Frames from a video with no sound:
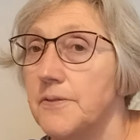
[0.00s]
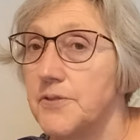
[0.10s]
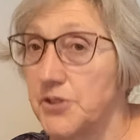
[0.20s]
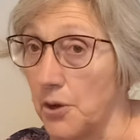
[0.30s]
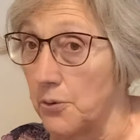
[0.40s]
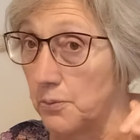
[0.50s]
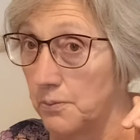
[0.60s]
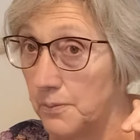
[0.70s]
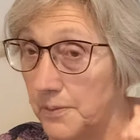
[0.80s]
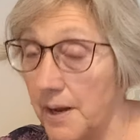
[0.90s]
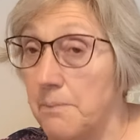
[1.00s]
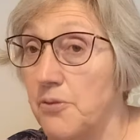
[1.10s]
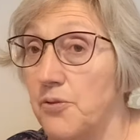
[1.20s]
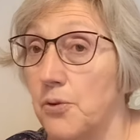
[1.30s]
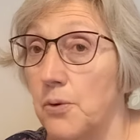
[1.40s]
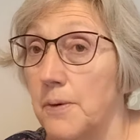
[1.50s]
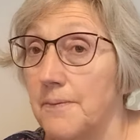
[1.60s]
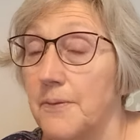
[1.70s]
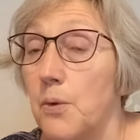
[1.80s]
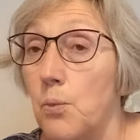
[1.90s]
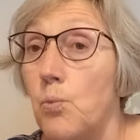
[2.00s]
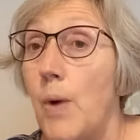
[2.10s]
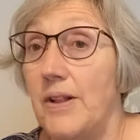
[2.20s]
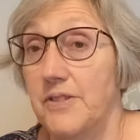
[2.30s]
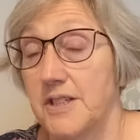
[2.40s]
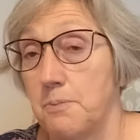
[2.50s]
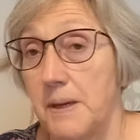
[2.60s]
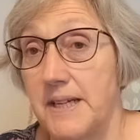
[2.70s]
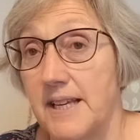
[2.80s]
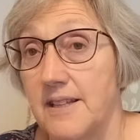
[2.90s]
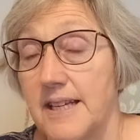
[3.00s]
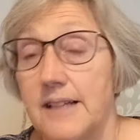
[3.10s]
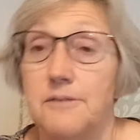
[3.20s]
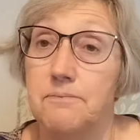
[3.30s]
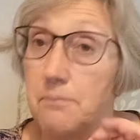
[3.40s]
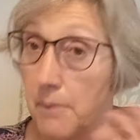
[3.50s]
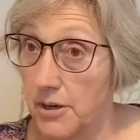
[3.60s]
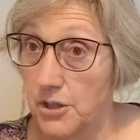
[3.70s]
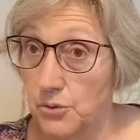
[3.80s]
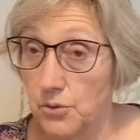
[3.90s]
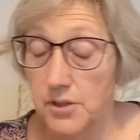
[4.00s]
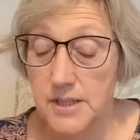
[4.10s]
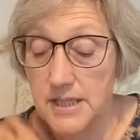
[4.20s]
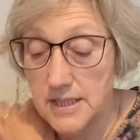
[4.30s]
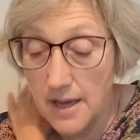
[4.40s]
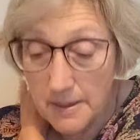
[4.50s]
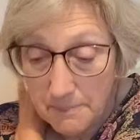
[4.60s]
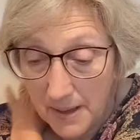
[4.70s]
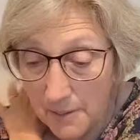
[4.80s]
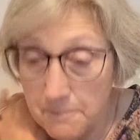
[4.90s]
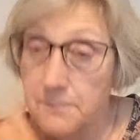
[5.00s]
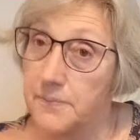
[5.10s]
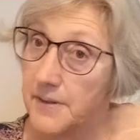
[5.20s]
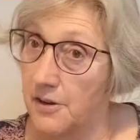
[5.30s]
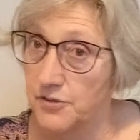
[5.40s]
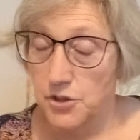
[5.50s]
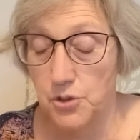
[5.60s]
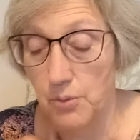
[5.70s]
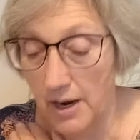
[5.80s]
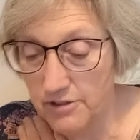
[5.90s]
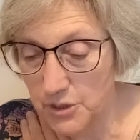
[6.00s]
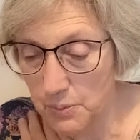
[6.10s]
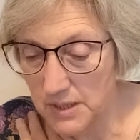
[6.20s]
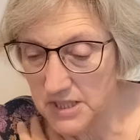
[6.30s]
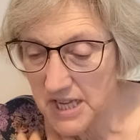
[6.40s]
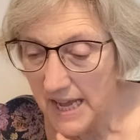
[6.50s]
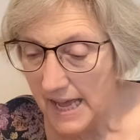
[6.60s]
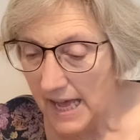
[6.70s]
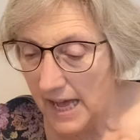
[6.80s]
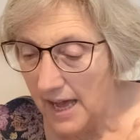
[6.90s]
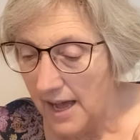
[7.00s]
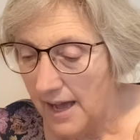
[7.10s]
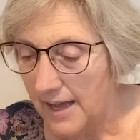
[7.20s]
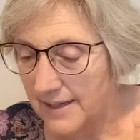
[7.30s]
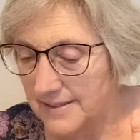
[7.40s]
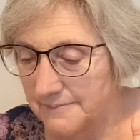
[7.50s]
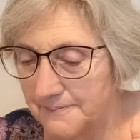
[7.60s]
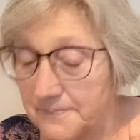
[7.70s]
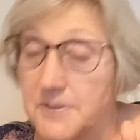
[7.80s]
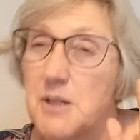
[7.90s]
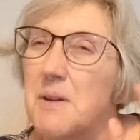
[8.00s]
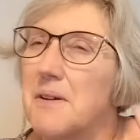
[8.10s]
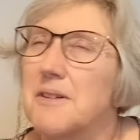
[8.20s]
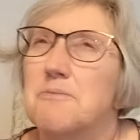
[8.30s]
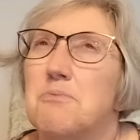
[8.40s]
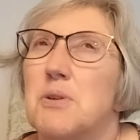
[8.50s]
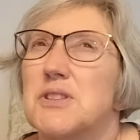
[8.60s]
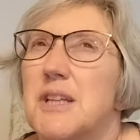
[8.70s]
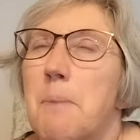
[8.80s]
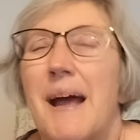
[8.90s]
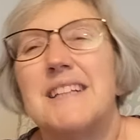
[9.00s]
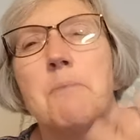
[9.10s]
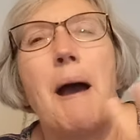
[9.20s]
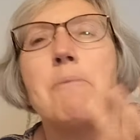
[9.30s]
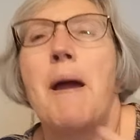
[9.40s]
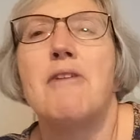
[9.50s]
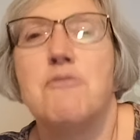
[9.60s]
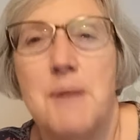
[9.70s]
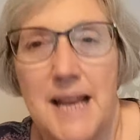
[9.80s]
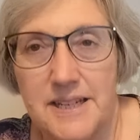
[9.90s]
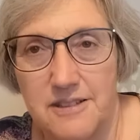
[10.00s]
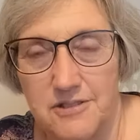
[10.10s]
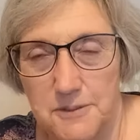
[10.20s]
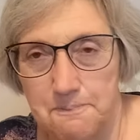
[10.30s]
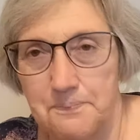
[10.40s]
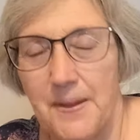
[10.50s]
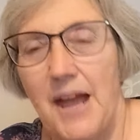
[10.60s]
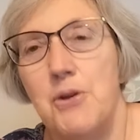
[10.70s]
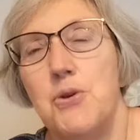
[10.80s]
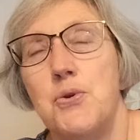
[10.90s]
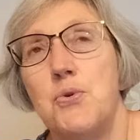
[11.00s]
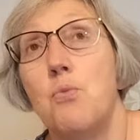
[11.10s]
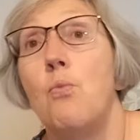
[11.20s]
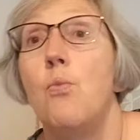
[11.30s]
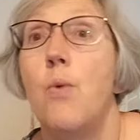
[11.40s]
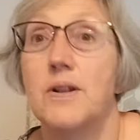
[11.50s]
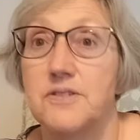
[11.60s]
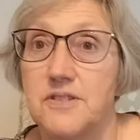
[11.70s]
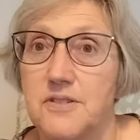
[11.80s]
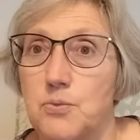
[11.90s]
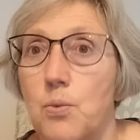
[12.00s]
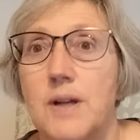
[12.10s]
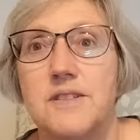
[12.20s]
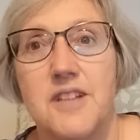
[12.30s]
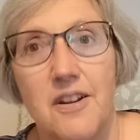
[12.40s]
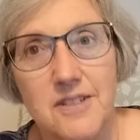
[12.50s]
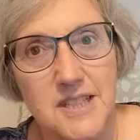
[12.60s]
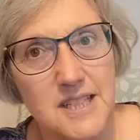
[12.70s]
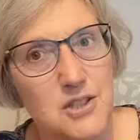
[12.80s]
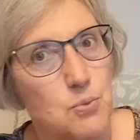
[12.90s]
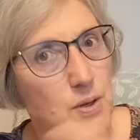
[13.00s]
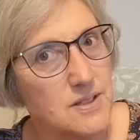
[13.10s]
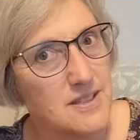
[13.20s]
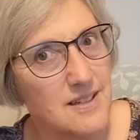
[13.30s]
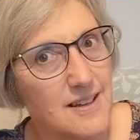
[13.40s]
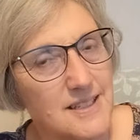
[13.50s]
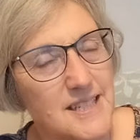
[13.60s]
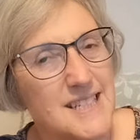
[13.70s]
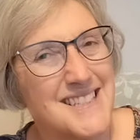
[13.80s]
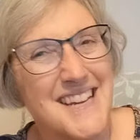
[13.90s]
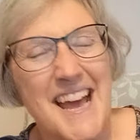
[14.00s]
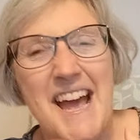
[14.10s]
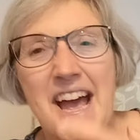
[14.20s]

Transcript: So, number four, Wellness by Nathan Hill. American author this time, after two Irish ones. So, what's it about? It's about a pair of millennials who, one's an artist, one's a scientist.